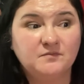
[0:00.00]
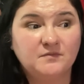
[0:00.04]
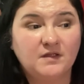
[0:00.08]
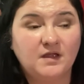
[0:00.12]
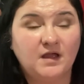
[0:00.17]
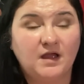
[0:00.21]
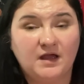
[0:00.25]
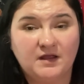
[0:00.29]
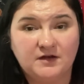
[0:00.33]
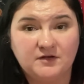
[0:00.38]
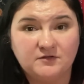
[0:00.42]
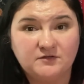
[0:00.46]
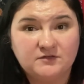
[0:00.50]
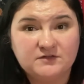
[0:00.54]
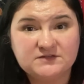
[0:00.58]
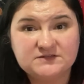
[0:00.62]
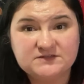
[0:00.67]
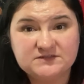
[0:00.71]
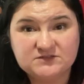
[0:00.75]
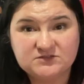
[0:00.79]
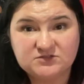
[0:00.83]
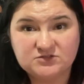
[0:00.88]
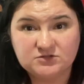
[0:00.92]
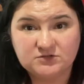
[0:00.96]
I know
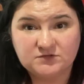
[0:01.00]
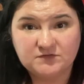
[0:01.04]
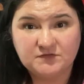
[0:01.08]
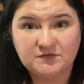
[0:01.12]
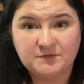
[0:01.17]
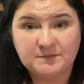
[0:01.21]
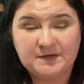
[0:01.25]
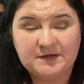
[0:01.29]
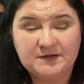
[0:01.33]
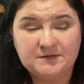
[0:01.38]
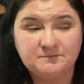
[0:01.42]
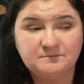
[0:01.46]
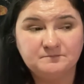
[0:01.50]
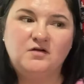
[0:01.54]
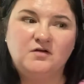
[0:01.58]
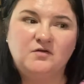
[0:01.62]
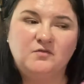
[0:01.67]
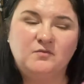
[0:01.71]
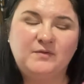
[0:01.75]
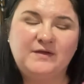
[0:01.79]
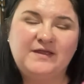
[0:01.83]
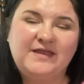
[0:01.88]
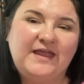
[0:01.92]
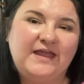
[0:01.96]
this is true for me.
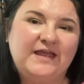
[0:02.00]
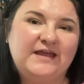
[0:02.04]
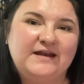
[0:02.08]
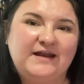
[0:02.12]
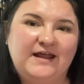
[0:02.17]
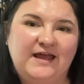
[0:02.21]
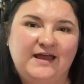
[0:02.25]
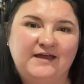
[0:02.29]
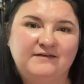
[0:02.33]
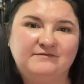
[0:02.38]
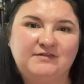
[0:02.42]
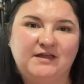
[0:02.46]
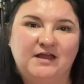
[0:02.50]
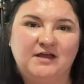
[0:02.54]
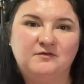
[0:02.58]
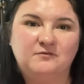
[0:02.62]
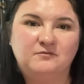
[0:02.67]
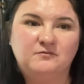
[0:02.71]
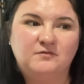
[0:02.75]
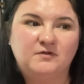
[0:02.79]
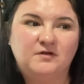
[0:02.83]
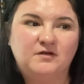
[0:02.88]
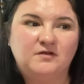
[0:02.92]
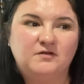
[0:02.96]
We can't have that.
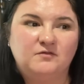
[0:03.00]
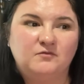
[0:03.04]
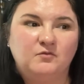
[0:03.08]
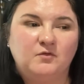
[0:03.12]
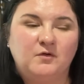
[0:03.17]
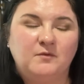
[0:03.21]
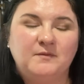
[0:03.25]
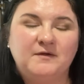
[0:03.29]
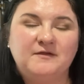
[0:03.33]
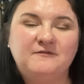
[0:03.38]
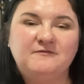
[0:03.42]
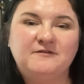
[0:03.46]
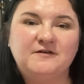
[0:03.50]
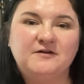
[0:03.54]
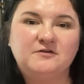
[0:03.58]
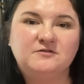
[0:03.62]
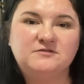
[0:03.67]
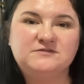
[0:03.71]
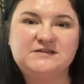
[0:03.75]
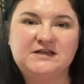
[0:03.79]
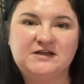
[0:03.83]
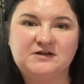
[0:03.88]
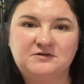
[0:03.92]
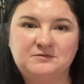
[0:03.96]
When we
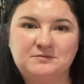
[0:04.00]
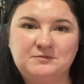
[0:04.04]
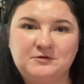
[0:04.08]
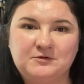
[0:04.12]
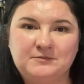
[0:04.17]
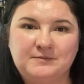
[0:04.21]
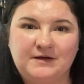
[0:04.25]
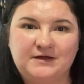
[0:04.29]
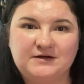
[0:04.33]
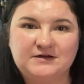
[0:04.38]
feel terrible about